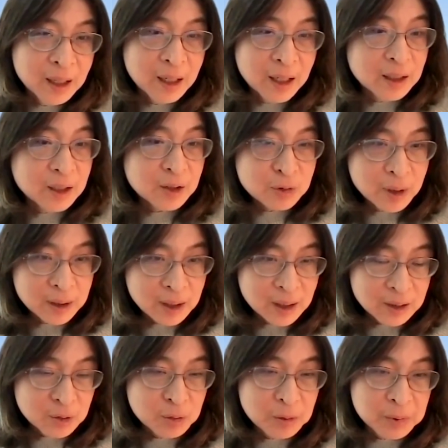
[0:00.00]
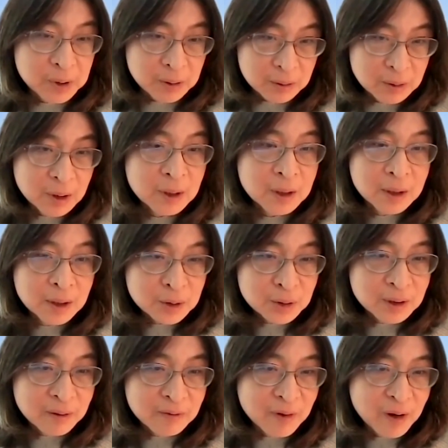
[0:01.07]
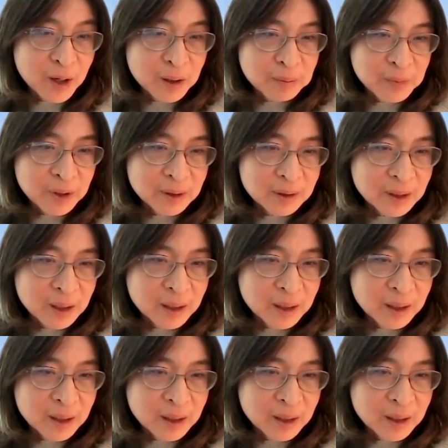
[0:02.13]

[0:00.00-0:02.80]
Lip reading: and they're trying to contribute to the environment.